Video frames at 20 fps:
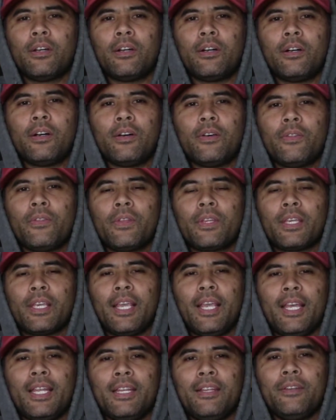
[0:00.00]
on the
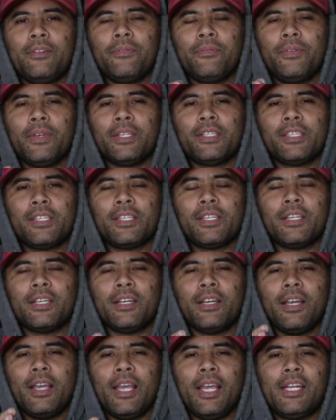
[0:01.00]
Canon
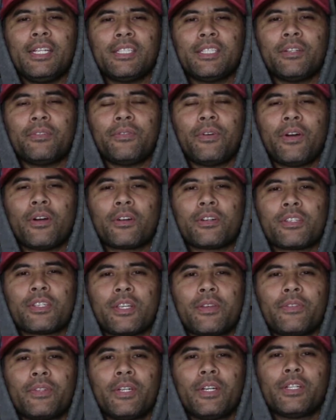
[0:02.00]
Vixia
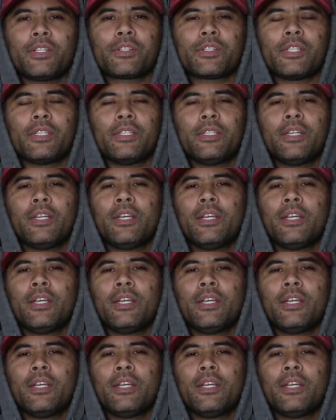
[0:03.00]
HFR700.